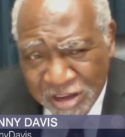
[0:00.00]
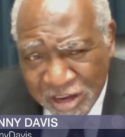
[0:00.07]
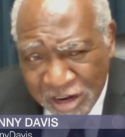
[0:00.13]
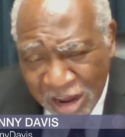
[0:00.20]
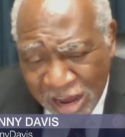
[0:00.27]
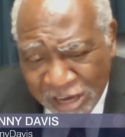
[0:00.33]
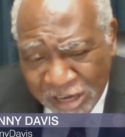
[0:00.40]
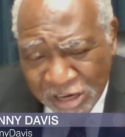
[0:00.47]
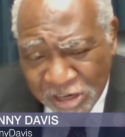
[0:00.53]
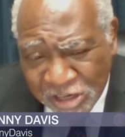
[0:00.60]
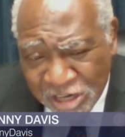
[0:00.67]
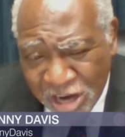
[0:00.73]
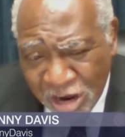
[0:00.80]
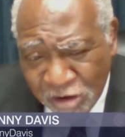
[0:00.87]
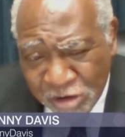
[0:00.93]
And I can
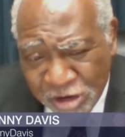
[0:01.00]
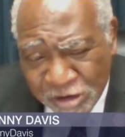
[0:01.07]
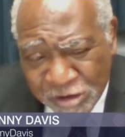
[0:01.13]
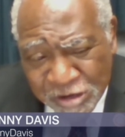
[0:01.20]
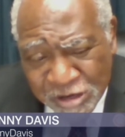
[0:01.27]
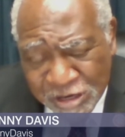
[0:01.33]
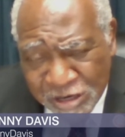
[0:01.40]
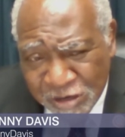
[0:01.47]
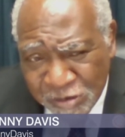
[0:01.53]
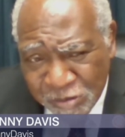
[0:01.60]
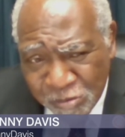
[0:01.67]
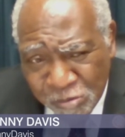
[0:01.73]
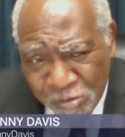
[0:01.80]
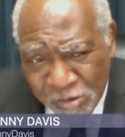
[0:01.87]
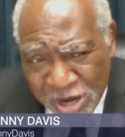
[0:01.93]
tell you,
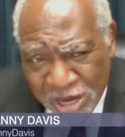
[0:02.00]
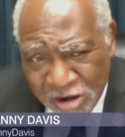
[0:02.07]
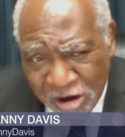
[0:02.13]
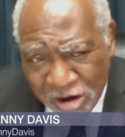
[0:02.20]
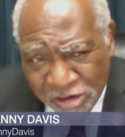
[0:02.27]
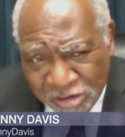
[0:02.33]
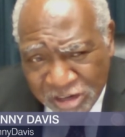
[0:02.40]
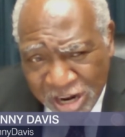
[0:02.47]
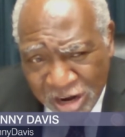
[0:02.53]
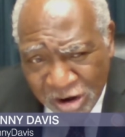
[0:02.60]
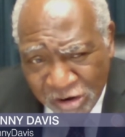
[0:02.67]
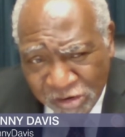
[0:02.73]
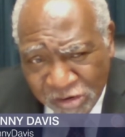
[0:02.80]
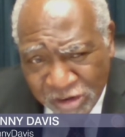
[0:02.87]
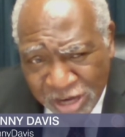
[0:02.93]
we just had
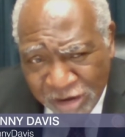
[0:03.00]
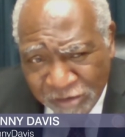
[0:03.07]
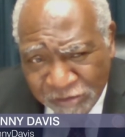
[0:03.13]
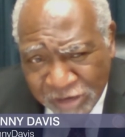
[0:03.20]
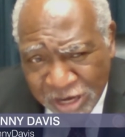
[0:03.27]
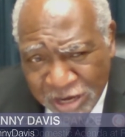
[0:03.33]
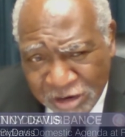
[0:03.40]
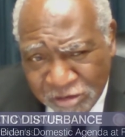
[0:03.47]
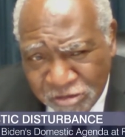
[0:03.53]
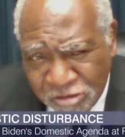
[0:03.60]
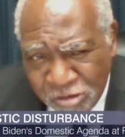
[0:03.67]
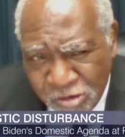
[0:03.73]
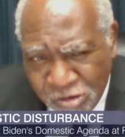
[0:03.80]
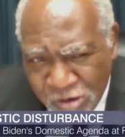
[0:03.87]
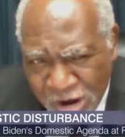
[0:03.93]
ourselves a
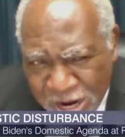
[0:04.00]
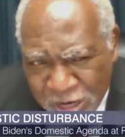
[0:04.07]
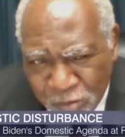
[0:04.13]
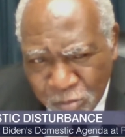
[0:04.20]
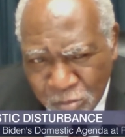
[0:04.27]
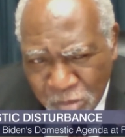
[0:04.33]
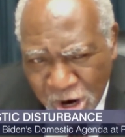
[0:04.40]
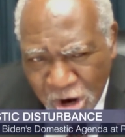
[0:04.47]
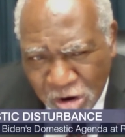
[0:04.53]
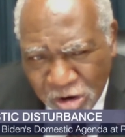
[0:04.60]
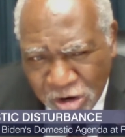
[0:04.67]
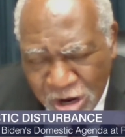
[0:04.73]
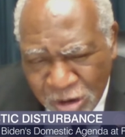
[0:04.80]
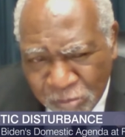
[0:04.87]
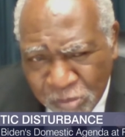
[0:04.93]
great
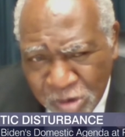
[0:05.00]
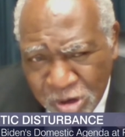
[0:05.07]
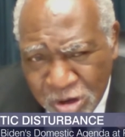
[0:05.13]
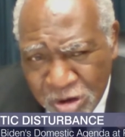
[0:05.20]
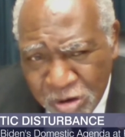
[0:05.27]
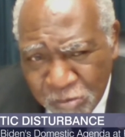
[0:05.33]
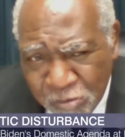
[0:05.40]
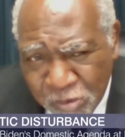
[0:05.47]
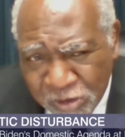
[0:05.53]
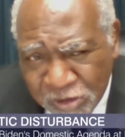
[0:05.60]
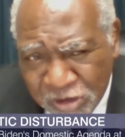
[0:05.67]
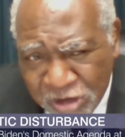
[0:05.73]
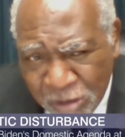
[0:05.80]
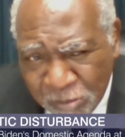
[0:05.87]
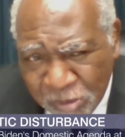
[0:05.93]
markup
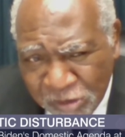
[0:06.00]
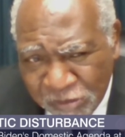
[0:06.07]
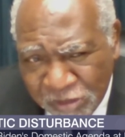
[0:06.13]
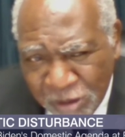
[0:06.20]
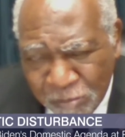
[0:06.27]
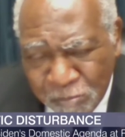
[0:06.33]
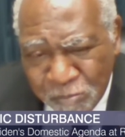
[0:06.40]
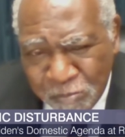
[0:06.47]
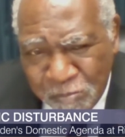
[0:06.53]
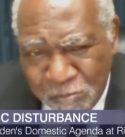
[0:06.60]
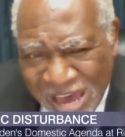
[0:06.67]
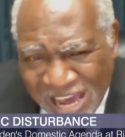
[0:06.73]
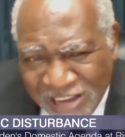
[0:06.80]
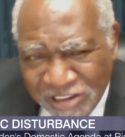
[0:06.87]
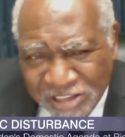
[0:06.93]
with some of the
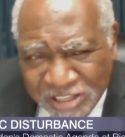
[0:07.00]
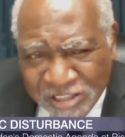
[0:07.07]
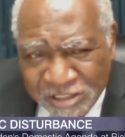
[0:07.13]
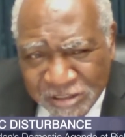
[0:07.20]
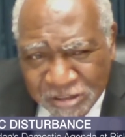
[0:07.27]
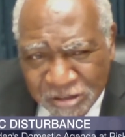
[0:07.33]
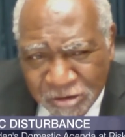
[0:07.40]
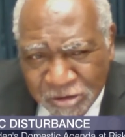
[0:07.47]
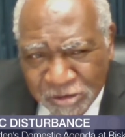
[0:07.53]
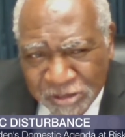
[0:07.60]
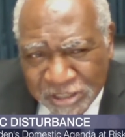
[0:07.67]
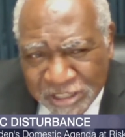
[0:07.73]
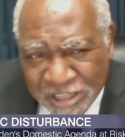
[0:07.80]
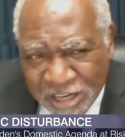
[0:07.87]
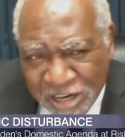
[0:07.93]
best
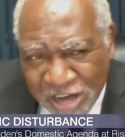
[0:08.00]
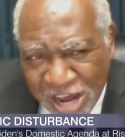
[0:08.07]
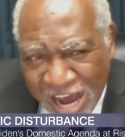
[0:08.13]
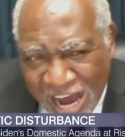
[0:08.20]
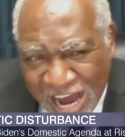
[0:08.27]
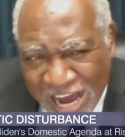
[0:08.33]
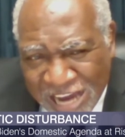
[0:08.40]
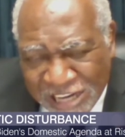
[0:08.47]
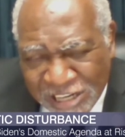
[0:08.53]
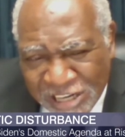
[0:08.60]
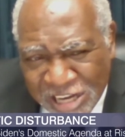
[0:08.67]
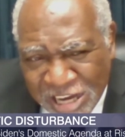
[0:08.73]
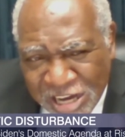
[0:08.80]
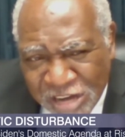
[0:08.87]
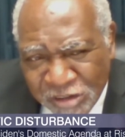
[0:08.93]
thoughts and
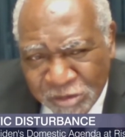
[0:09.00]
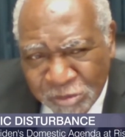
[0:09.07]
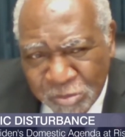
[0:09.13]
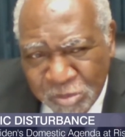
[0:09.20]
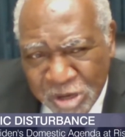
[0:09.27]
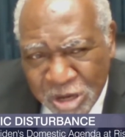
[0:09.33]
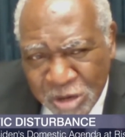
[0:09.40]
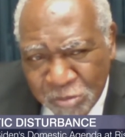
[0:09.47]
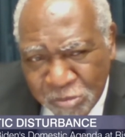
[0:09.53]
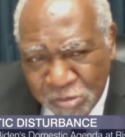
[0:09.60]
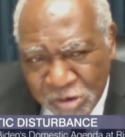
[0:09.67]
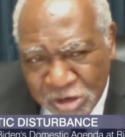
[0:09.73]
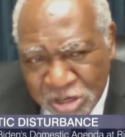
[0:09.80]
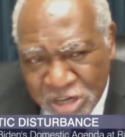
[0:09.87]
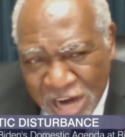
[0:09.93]
ideas being
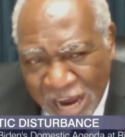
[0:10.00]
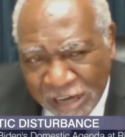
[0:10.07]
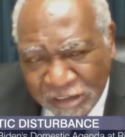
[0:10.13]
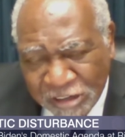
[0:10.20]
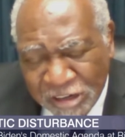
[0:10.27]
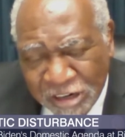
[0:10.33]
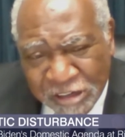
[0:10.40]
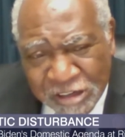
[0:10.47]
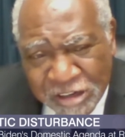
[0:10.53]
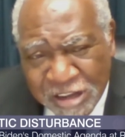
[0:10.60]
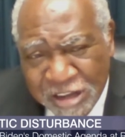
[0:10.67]
projected